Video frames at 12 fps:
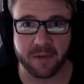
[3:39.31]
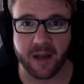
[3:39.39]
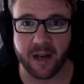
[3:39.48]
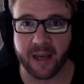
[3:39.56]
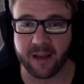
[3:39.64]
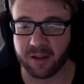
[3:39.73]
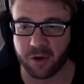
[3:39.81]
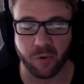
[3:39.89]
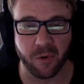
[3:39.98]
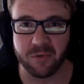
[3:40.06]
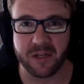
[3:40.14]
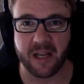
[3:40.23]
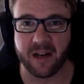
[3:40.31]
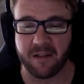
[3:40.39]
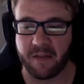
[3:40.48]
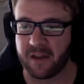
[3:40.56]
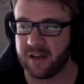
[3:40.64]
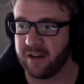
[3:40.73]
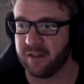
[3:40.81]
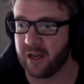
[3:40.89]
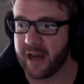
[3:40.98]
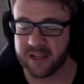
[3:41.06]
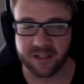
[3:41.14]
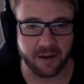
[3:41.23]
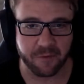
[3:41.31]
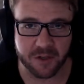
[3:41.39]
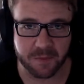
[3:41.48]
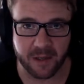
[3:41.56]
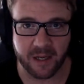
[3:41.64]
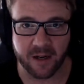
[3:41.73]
that like the crew did and that they did in the last Need for Speed.